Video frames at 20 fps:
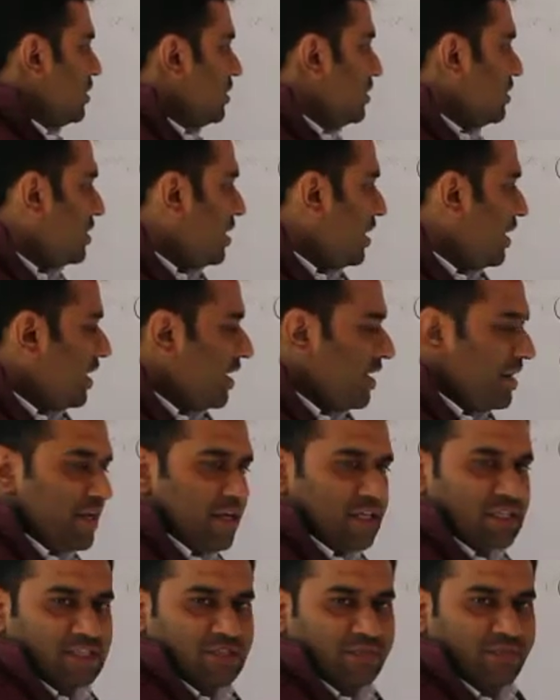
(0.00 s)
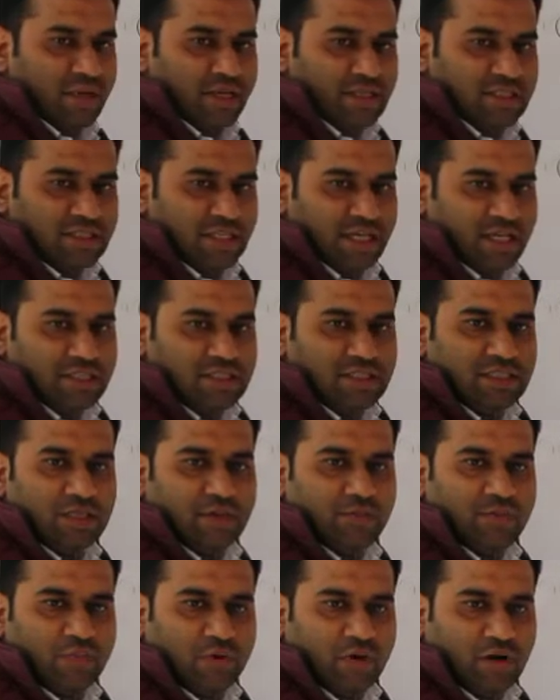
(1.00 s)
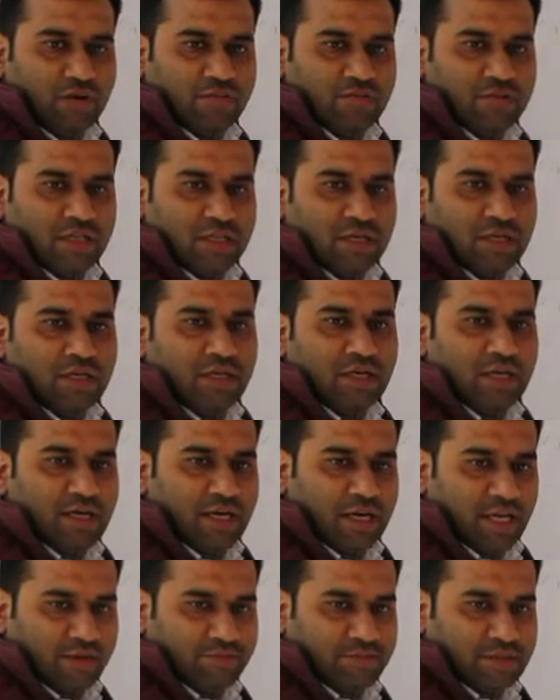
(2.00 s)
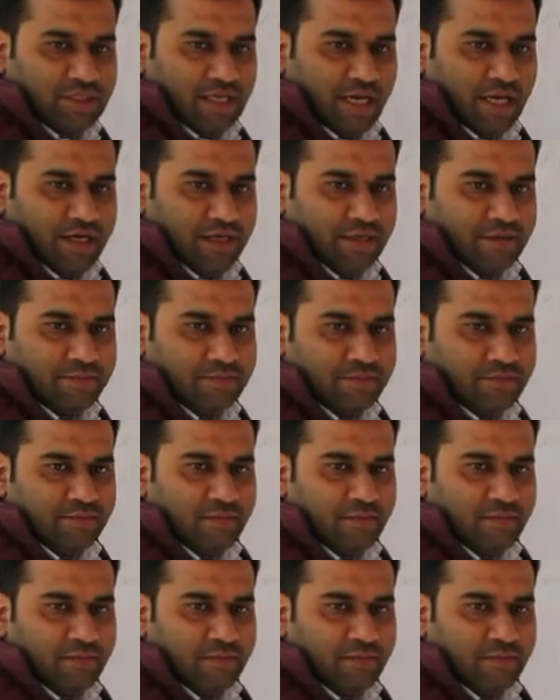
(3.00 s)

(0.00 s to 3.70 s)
the leading spaces from the left side,